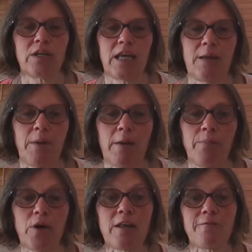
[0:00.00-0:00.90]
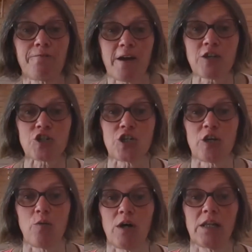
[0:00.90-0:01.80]
keep our body
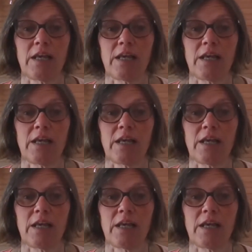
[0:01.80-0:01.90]
functioning well